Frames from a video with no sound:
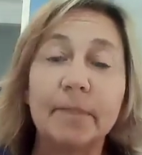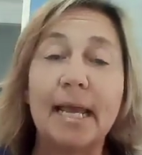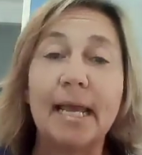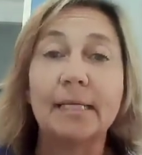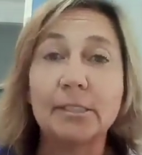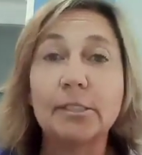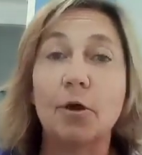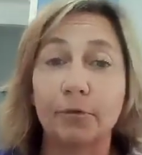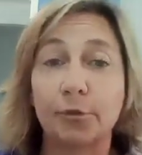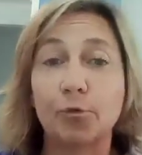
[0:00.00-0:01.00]
and
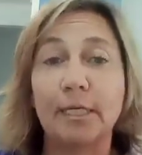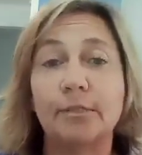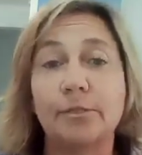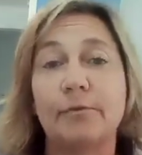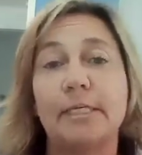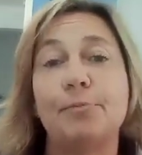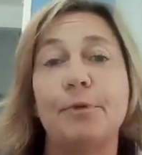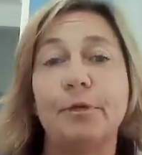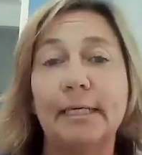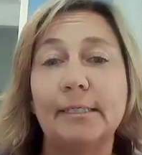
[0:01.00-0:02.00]
over 20 years of
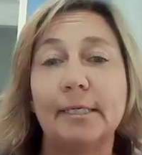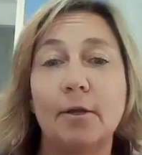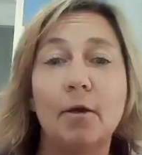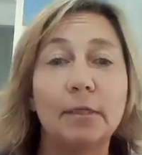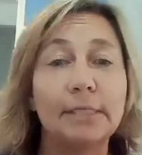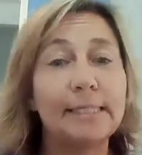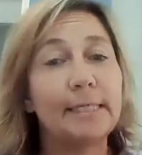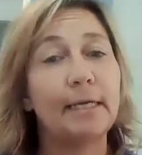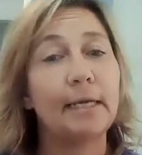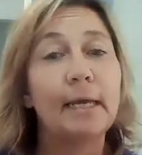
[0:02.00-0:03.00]
experience in holistic